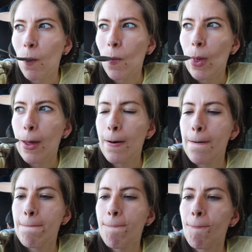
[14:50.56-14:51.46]

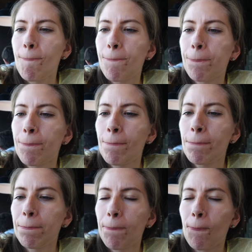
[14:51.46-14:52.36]
It's
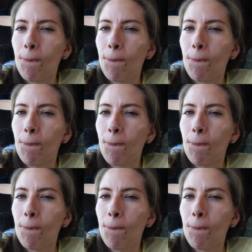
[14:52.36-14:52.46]
if I